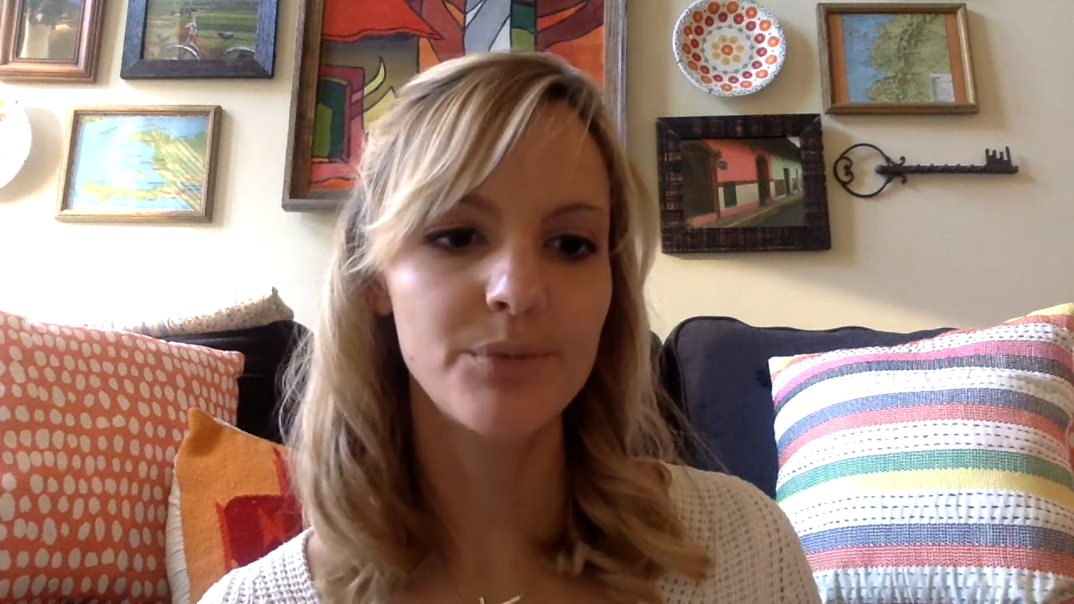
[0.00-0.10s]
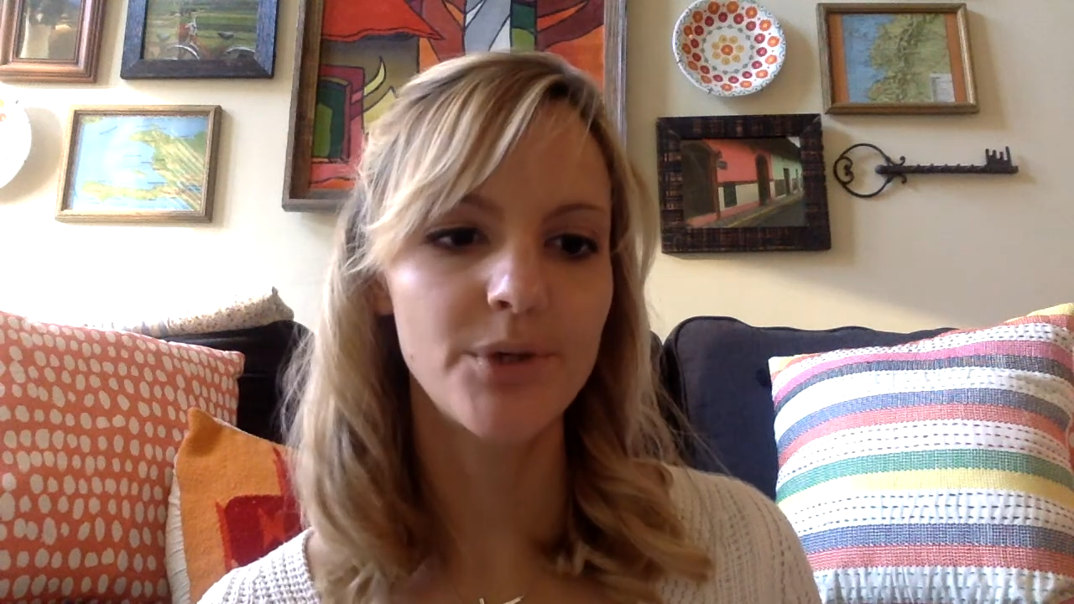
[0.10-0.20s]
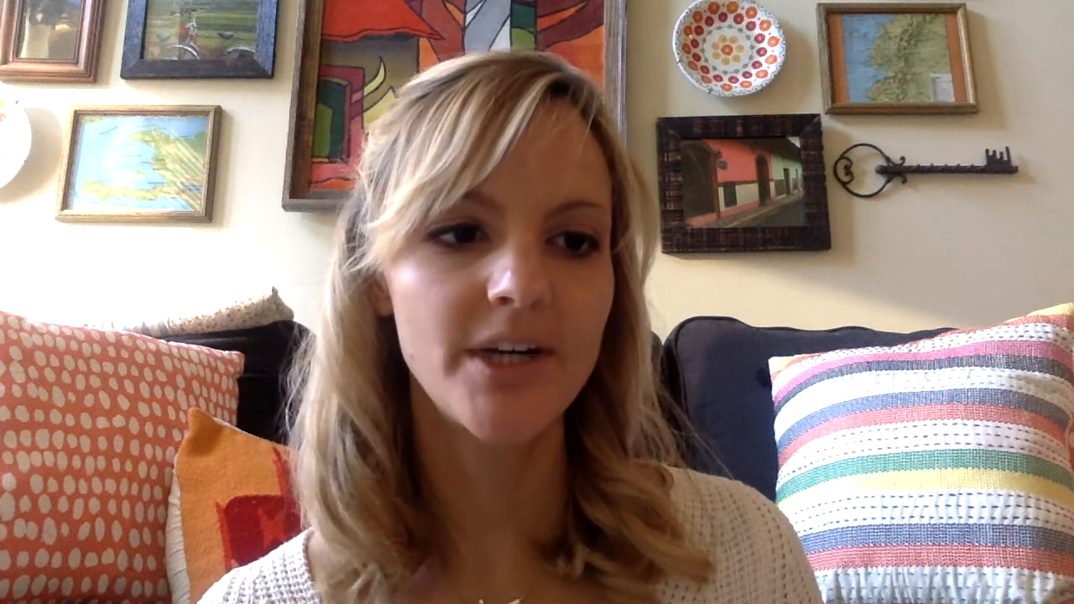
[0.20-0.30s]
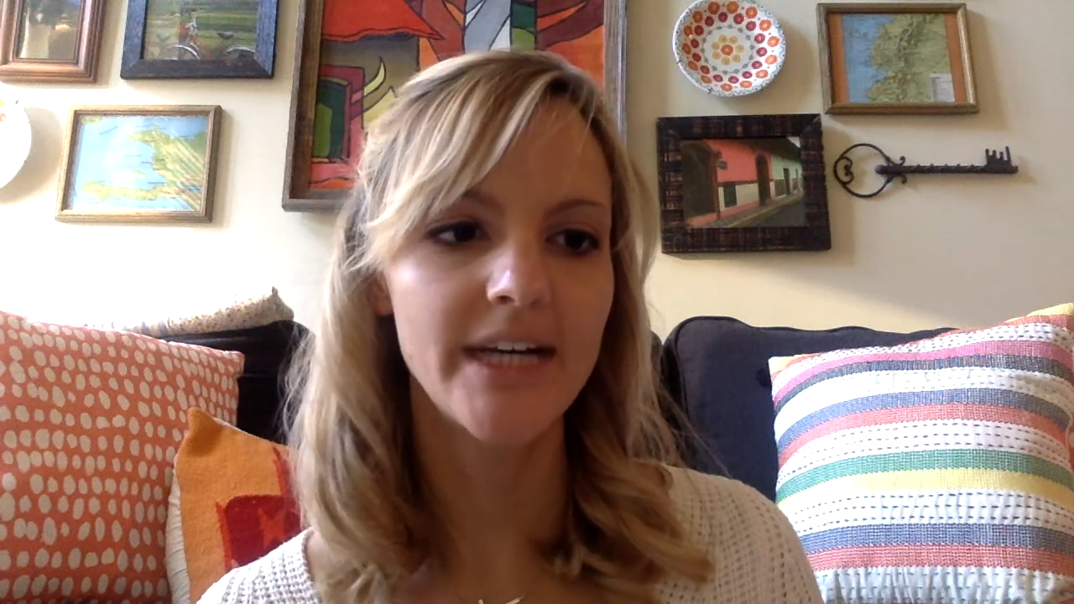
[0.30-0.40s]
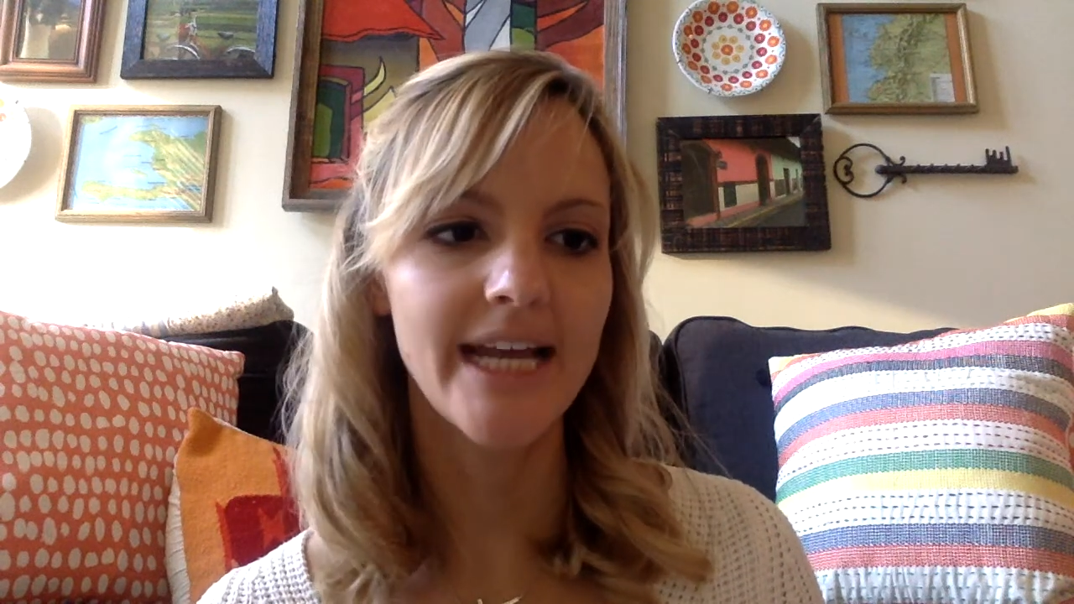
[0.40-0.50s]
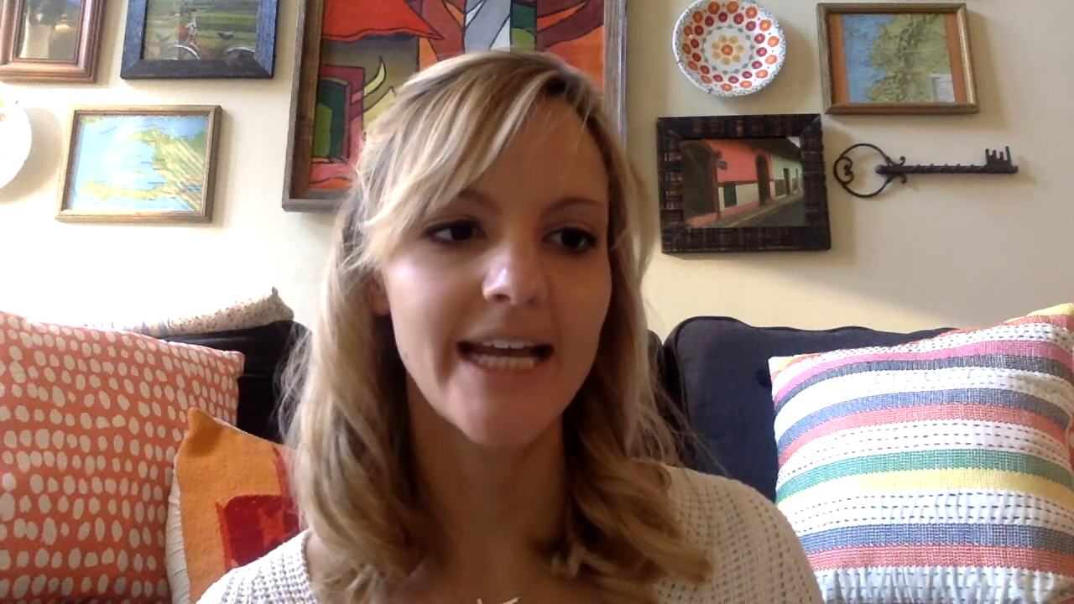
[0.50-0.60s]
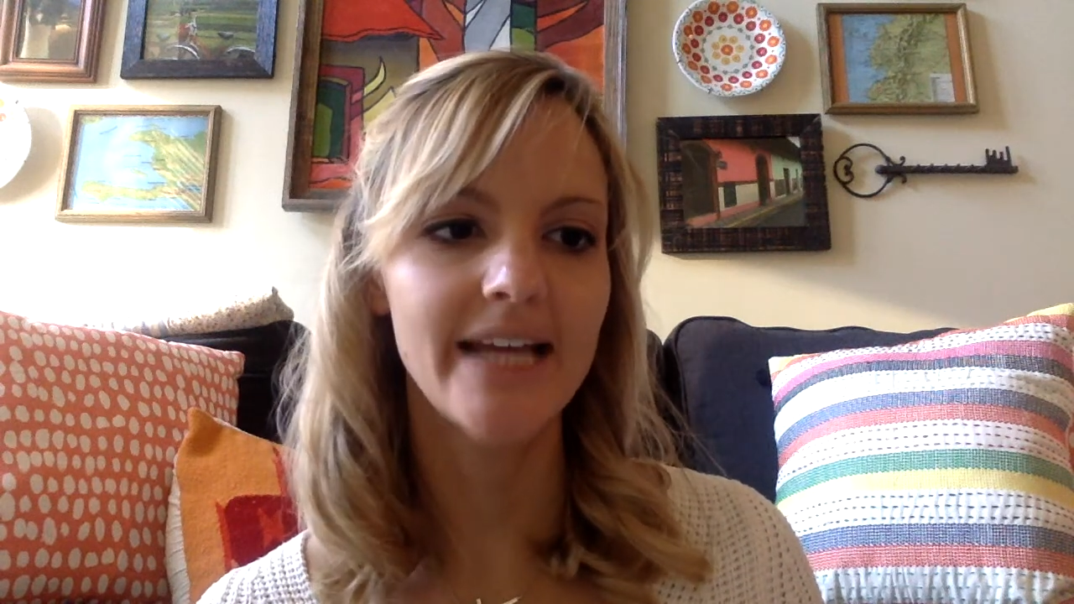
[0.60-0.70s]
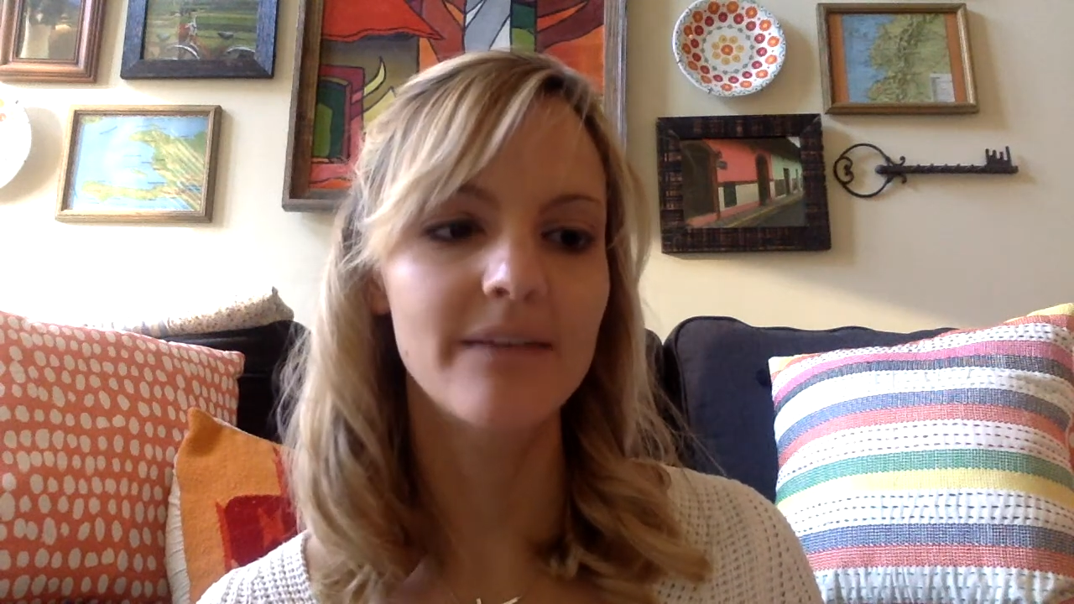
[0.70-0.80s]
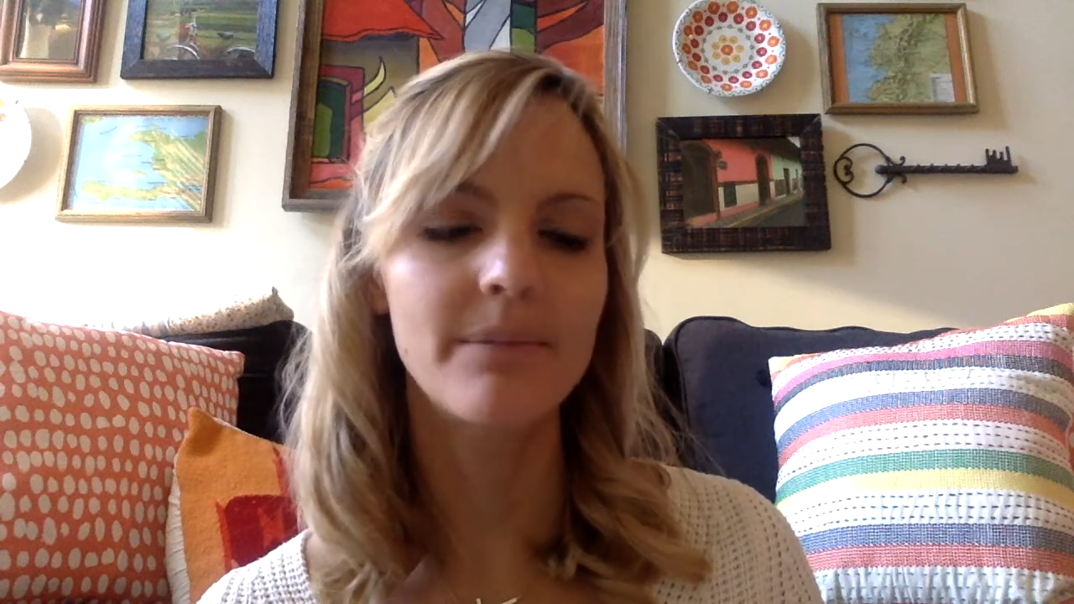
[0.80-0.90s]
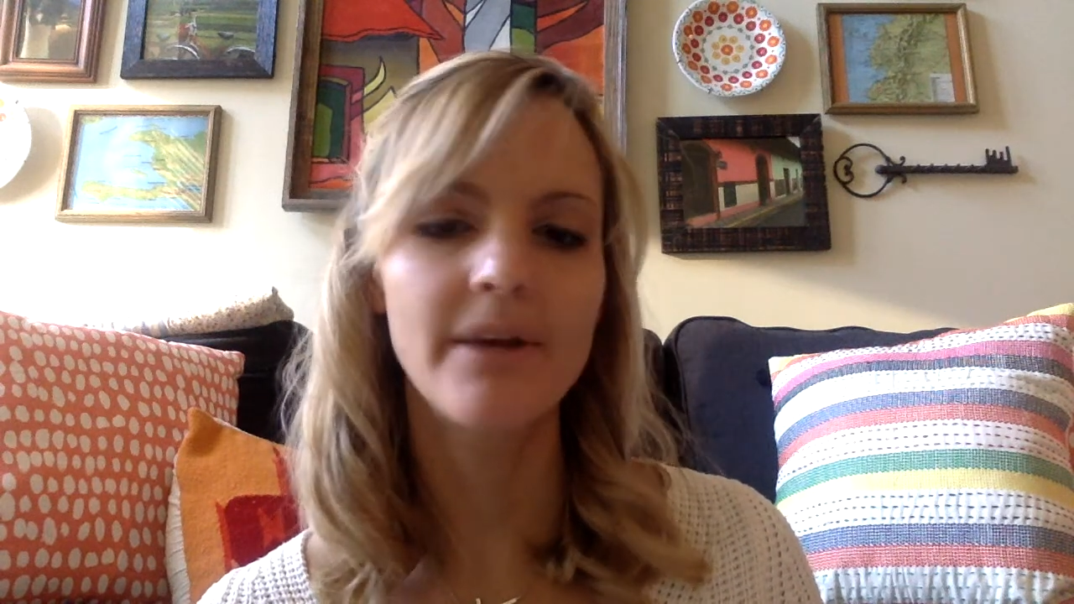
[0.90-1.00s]
board
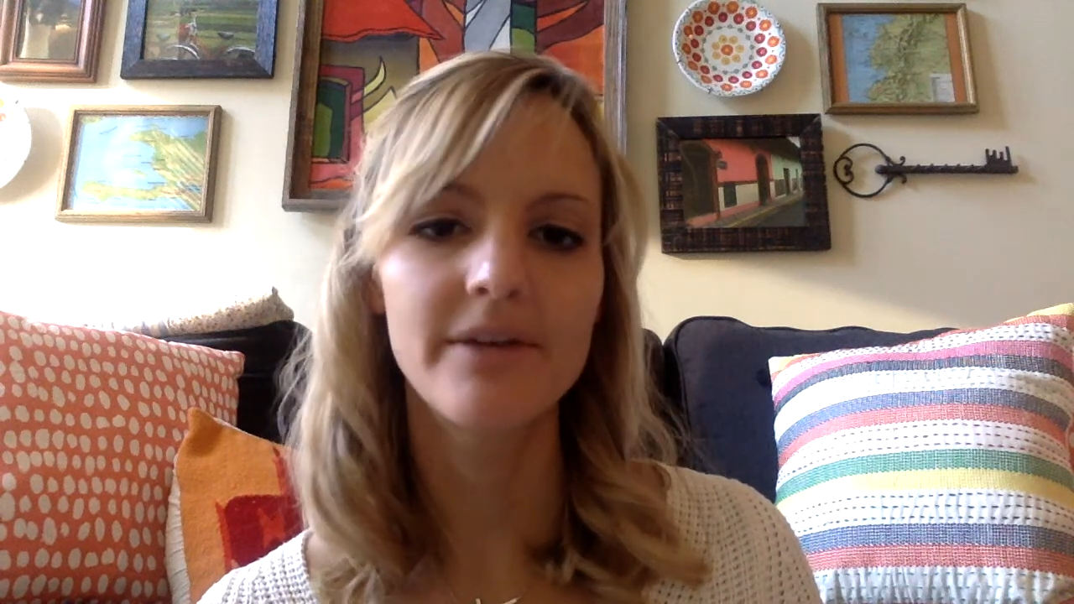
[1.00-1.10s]
and